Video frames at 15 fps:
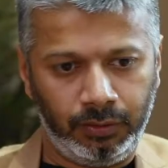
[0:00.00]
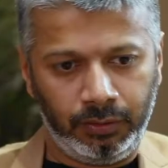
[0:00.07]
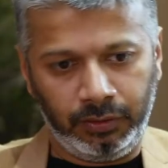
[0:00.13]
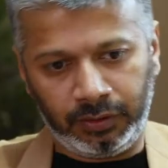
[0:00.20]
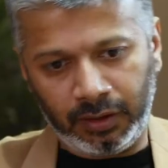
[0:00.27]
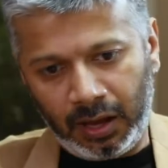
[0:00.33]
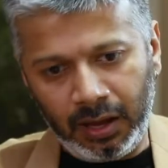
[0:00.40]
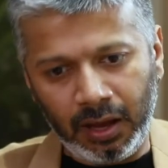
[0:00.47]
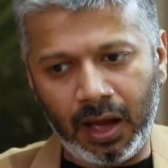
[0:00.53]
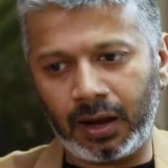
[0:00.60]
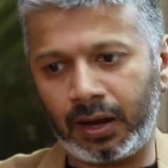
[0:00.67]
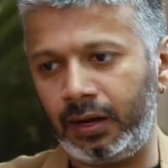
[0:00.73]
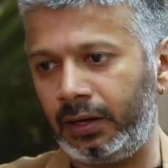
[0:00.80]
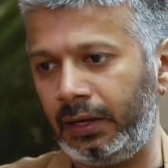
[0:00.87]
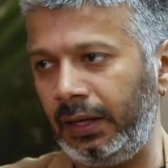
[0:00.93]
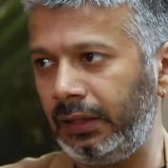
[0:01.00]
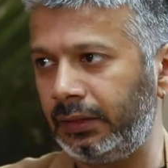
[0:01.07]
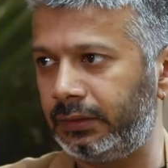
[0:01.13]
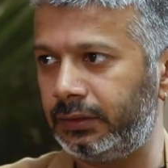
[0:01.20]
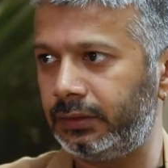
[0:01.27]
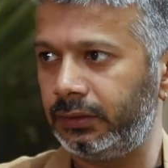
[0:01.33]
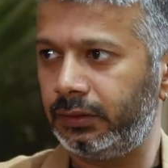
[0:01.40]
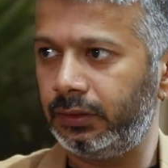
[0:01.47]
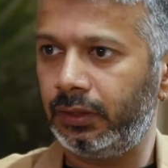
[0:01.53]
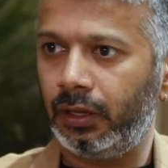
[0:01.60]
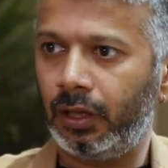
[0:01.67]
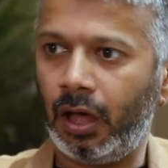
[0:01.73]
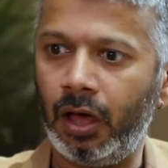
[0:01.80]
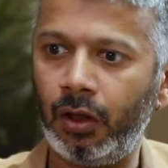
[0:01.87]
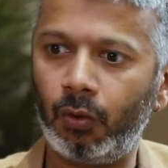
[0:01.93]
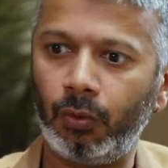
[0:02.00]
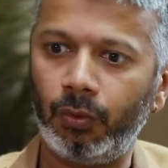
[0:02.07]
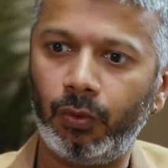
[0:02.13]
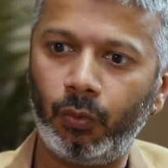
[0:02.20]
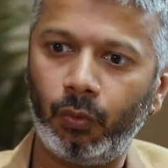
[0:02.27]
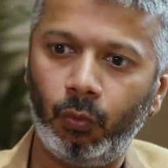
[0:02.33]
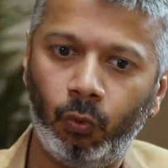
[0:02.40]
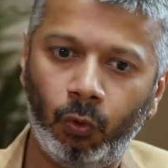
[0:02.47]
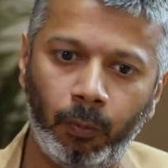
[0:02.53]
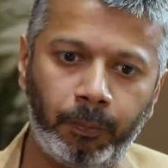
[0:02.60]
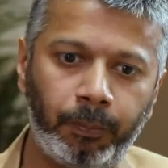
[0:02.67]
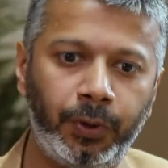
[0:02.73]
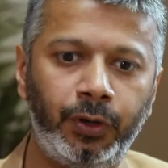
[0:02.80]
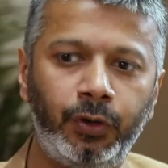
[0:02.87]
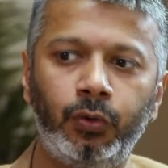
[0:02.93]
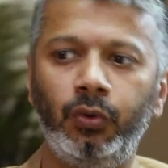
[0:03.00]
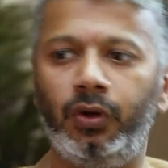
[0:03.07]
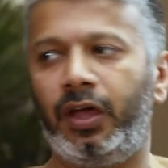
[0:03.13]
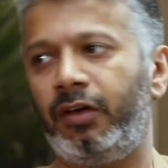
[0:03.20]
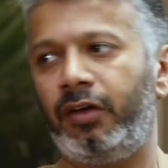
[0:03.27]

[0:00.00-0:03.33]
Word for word: young architects are open to